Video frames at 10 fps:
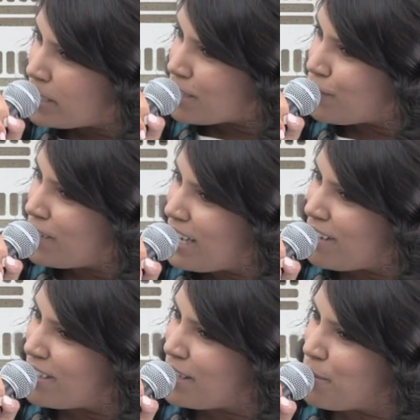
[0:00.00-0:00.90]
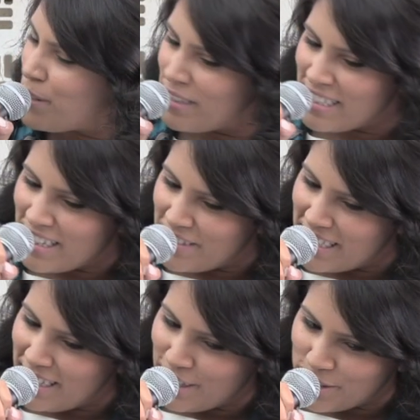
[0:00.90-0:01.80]
bit different now than they were in the
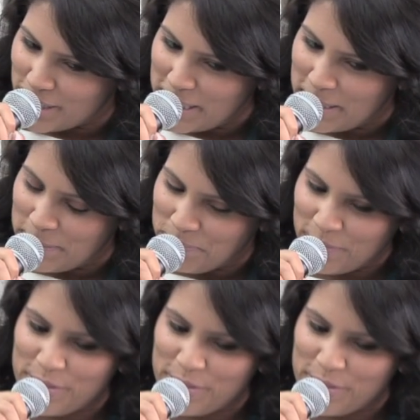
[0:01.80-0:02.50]
1700s.